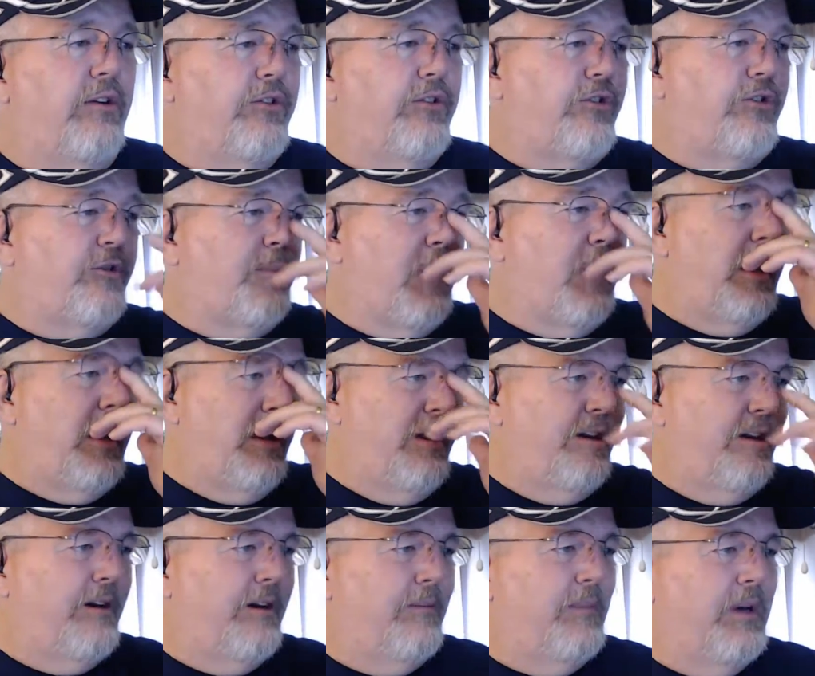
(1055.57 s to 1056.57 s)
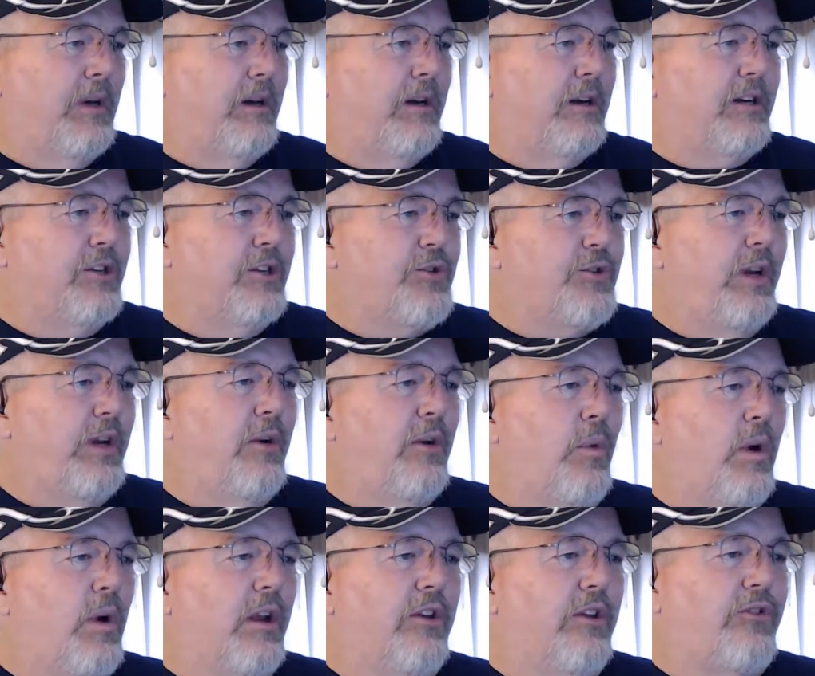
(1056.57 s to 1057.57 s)
This is by Katrina
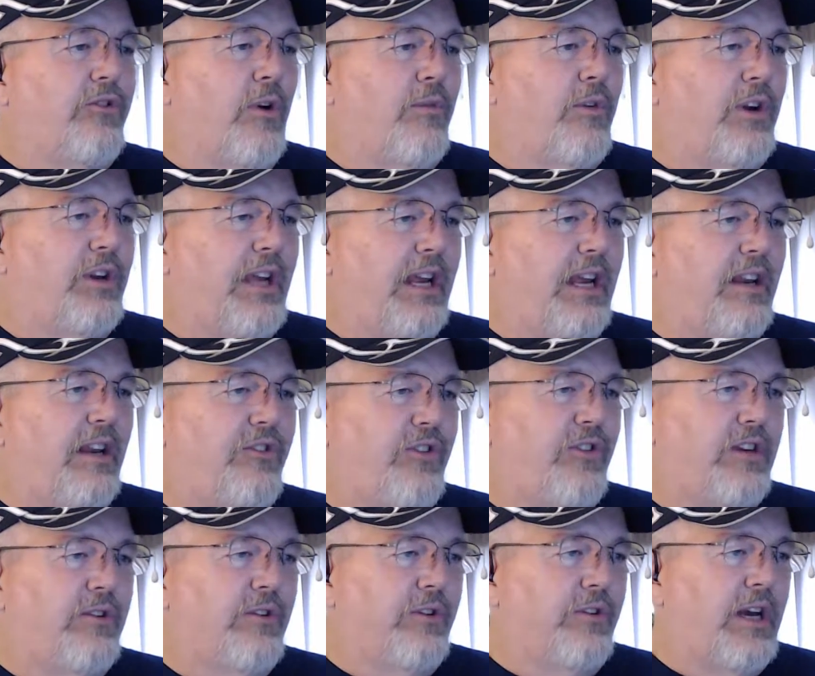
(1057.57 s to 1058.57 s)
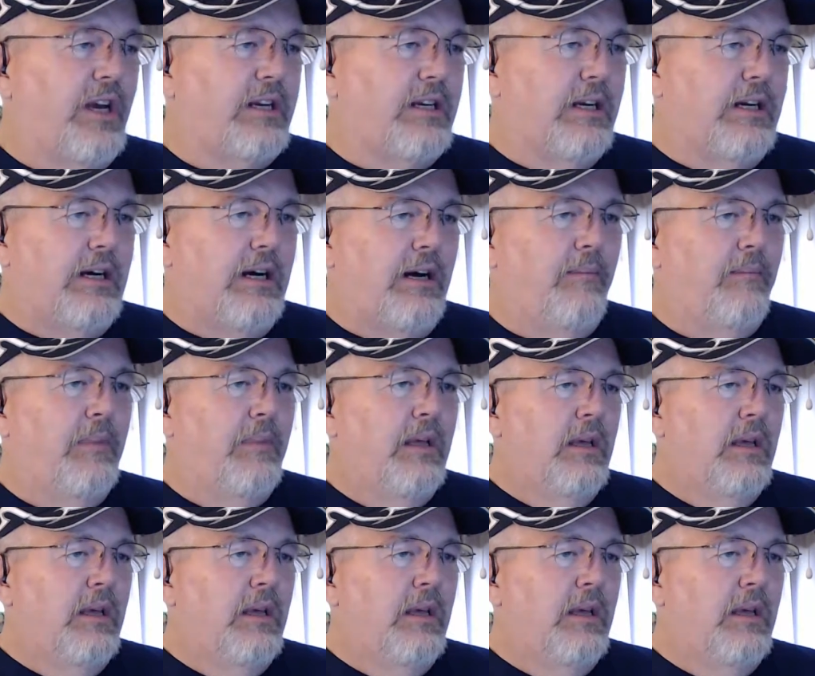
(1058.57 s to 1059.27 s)
Willis over at dailysignal.com.